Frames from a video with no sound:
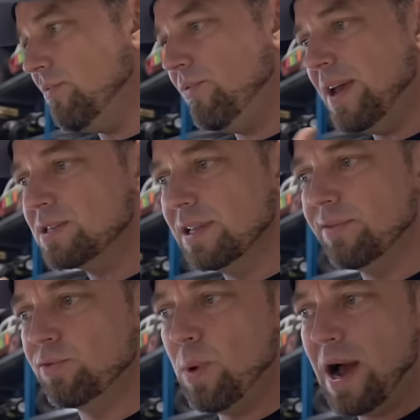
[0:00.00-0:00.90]

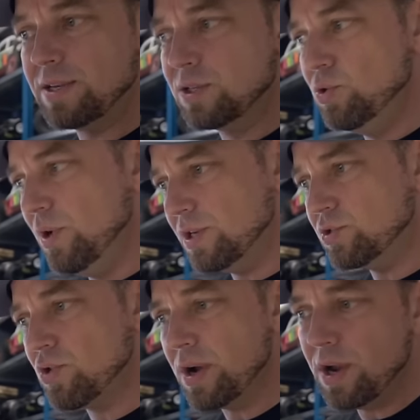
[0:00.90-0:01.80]
facelift wise to this
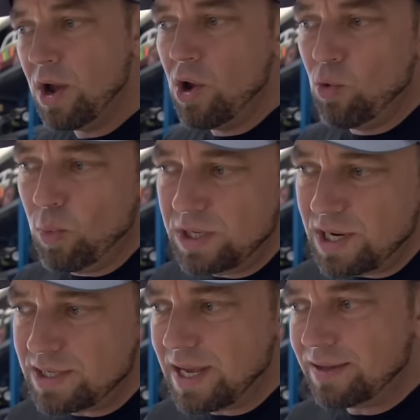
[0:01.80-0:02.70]
truck, which
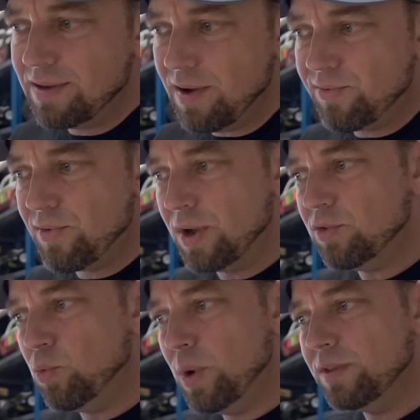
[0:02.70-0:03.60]
is that
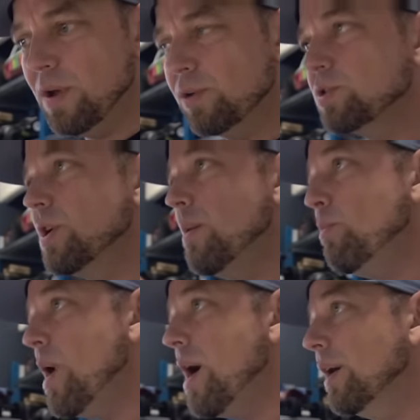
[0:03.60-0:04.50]
front with those
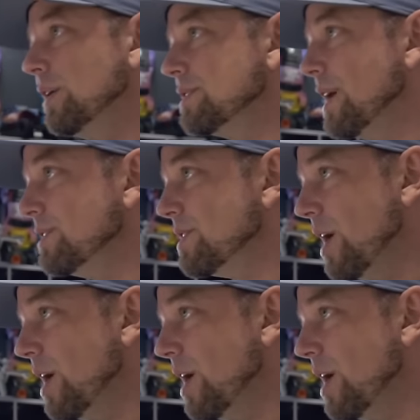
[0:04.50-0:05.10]
Baja Designs